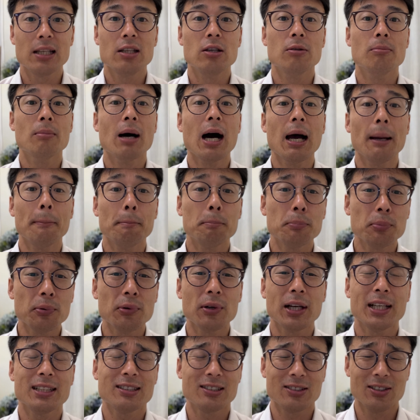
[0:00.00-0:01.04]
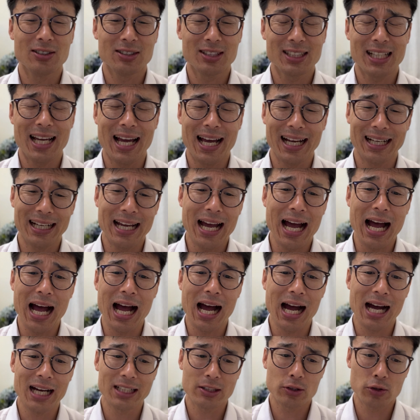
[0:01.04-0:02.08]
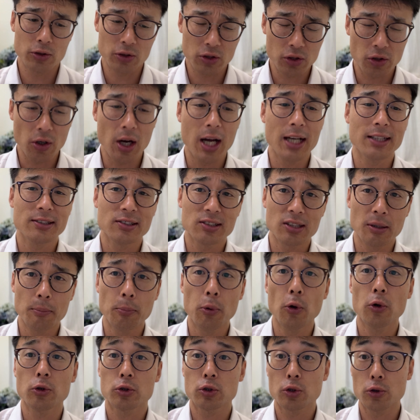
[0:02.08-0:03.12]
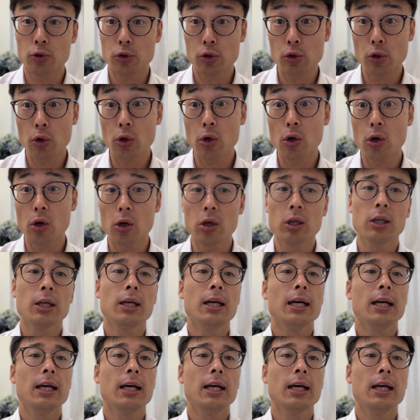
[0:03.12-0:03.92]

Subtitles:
you might press your tongue hard to try and support your jaw,